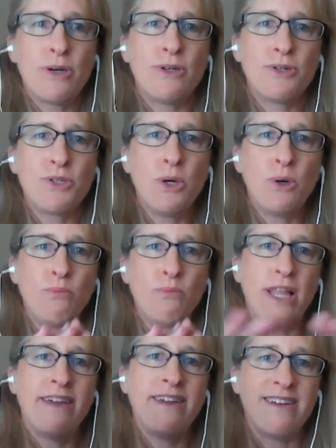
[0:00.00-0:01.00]
There's no
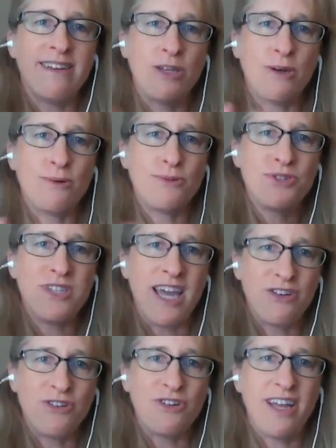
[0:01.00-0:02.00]
blanket, no
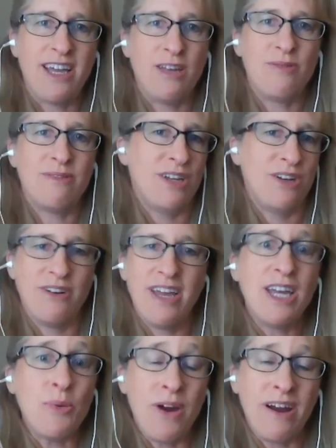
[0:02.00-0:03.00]
standard any you know
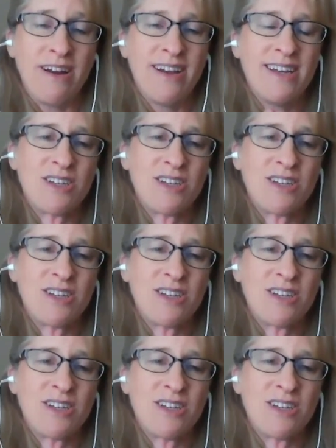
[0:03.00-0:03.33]
anywhere.